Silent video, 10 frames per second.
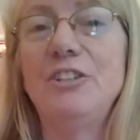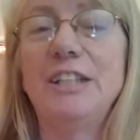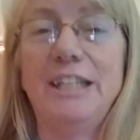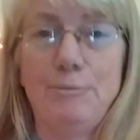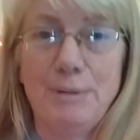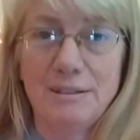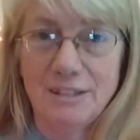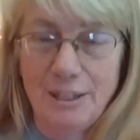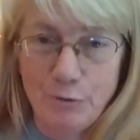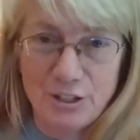the Guinea Pig
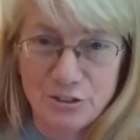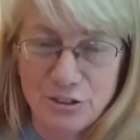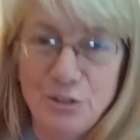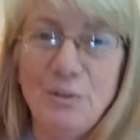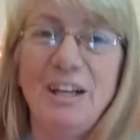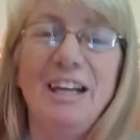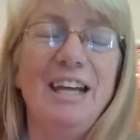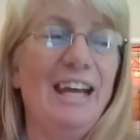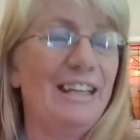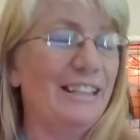Slave Rescue
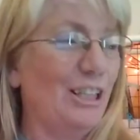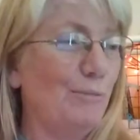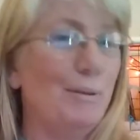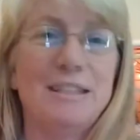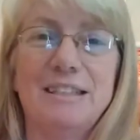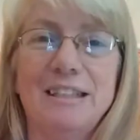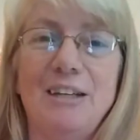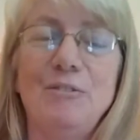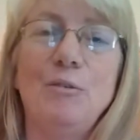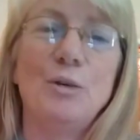and the Guinea Pig
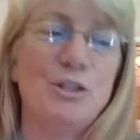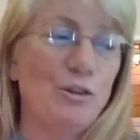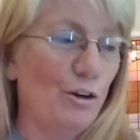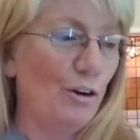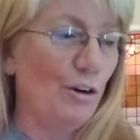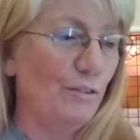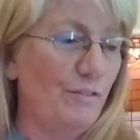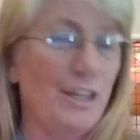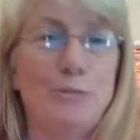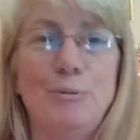Slave, which are on
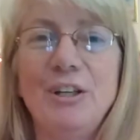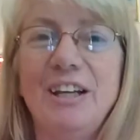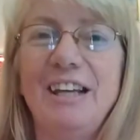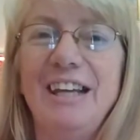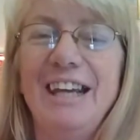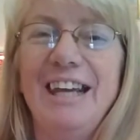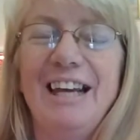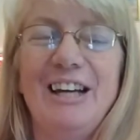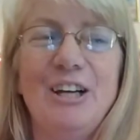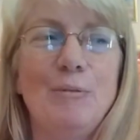Facebook.
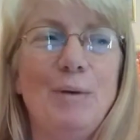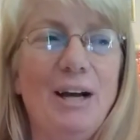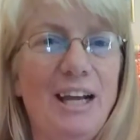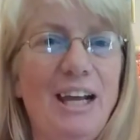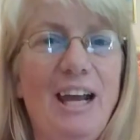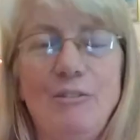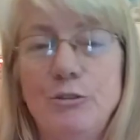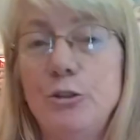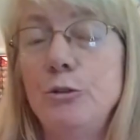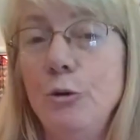I have
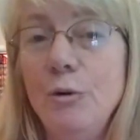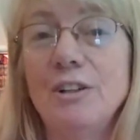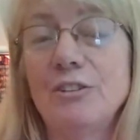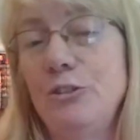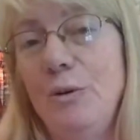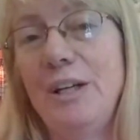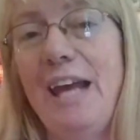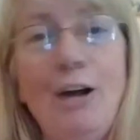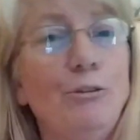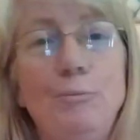tutorials showing
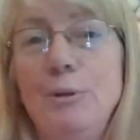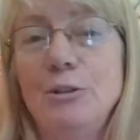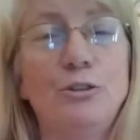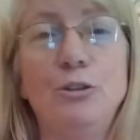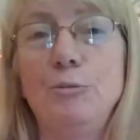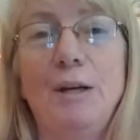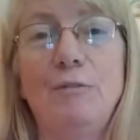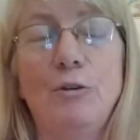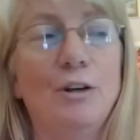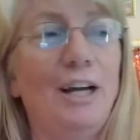how to build a
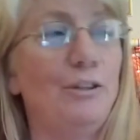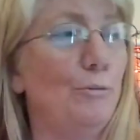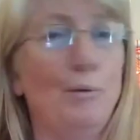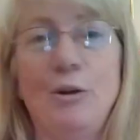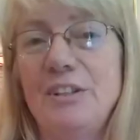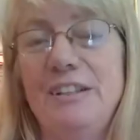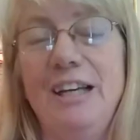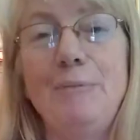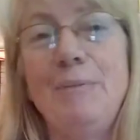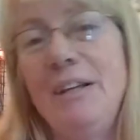2x4. I do them all the
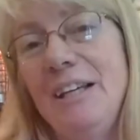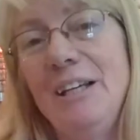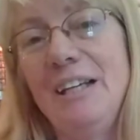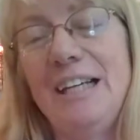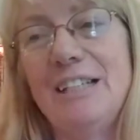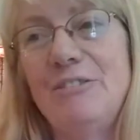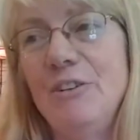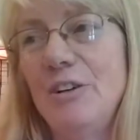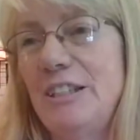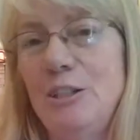time. It's
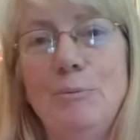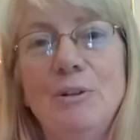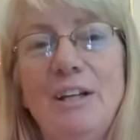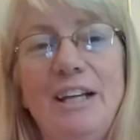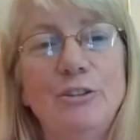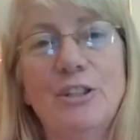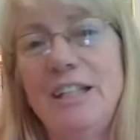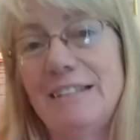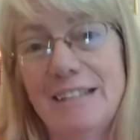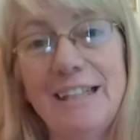very simple, and your
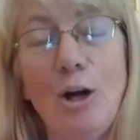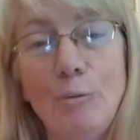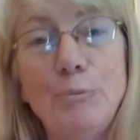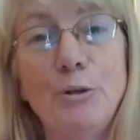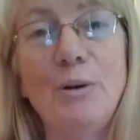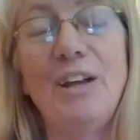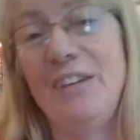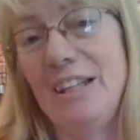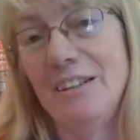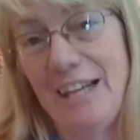kids can help you, and
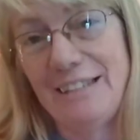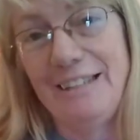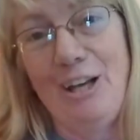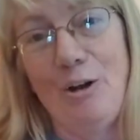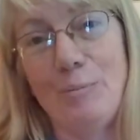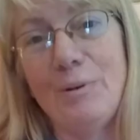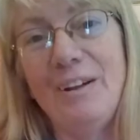they like to help.